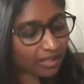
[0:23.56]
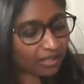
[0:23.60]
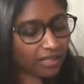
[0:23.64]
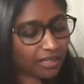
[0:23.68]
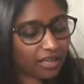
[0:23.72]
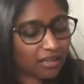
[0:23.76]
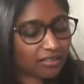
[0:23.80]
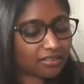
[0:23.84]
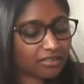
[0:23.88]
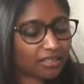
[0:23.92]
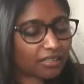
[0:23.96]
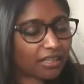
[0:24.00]

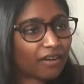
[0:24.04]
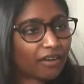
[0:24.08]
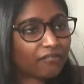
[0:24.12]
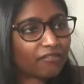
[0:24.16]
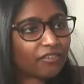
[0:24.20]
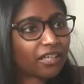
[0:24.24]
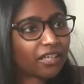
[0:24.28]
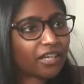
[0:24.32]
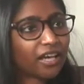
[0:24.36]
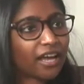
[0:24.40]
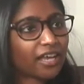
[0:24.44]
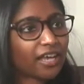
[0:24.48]
Now, South
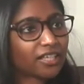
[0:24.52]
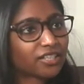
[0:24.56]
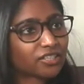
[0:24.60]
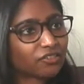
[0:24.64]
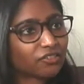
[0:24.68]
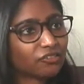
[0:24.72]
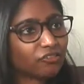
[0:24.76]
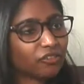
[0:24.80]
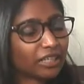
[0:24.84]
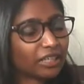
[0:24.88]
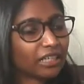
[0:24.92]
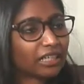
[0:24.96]
Africa has
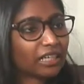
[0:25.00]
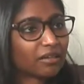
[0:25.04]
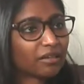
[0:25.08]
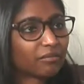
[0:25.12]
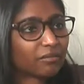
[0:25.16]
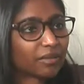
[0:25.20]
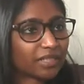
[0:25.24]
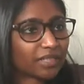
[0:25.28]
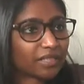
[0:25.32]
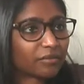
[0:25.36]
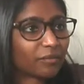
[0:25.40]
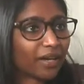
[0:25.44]
to
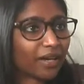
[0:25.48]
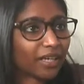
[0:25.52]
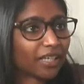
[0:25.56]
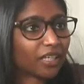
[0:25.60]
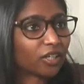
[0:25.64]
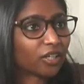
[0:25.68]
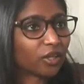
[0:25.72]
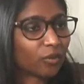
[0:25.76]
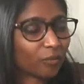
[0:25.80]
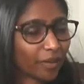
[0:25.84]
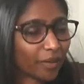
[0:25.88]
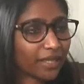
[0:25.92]
reclaim its
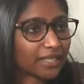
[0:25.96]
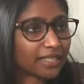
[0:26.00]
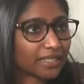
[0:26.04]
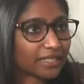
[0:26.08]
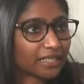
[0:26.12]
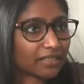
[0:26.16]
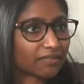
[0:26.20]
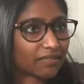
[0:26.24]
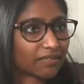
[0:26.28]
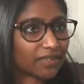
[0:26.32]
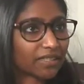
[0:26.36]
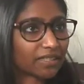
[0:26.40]
mining
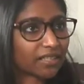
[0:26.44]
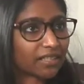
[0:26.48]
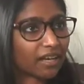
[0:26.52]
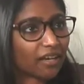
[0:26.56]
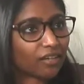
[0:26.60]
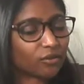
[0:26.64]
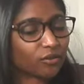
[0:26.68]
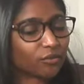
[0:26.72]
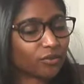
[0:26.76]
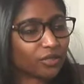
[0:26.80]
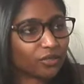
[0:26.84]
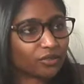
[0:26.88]
competitiveness.
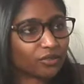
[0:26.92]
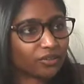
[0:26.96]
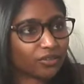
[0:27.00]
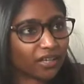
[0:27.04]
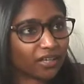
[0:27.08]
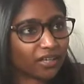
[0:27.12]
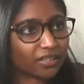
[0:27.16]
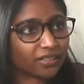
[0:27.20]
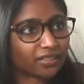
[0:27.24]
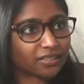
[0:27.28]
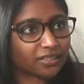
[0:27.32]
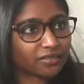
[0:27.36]
How do we do
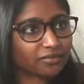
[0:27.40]
that?